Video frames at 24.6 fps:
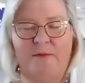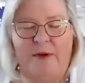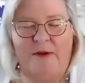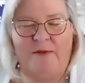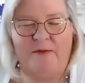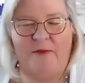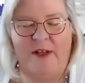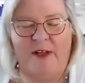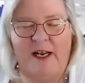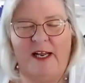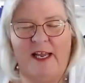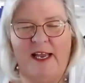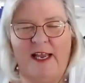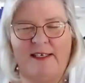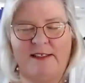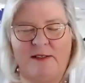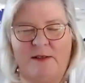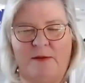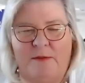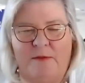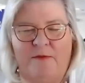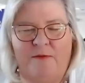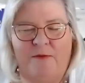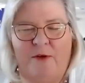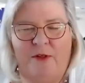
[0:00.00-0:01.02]
Buffini has
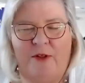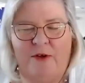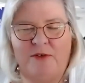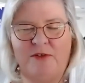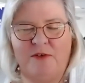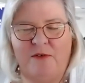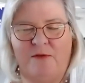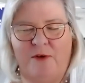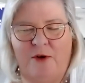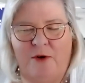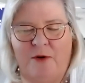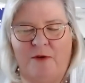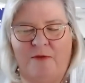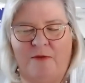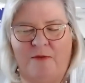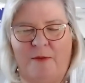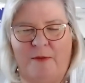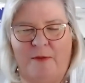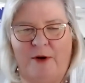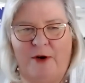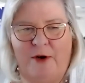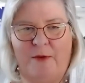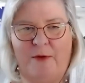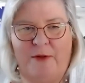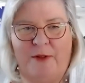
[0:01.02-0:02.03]
some, for those of you who are
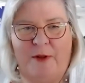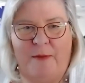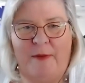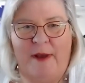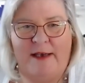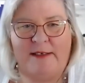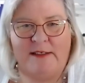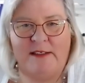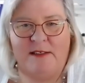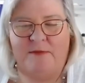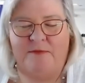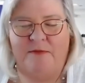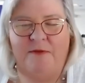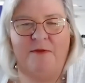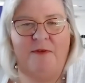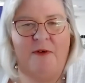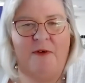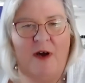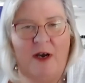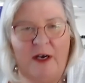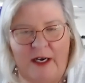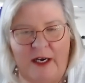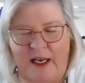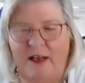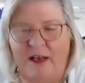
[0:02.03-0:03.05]
familiar with him, has some
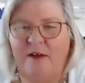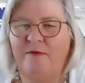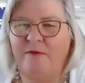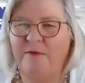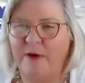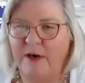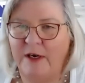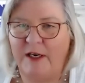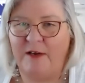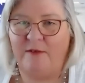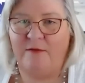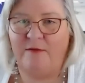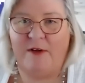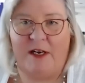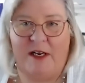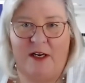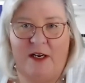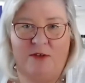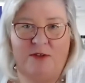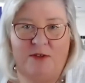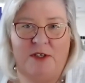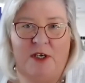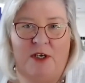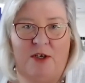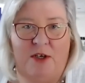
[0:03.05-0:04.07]
funny
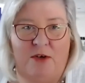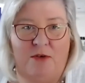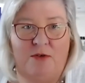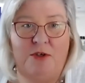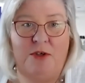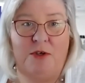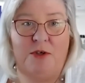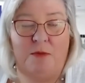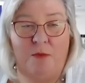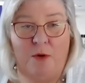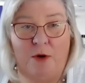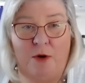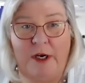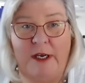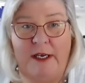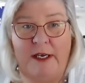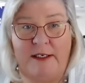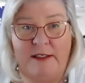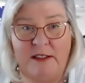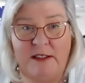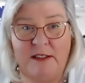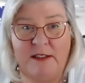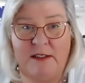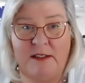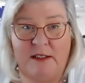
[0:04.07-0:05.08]
videos on YouTube where
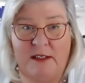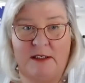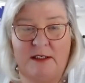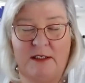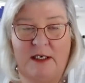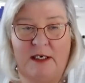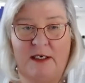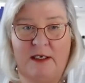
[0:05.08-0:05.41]
he's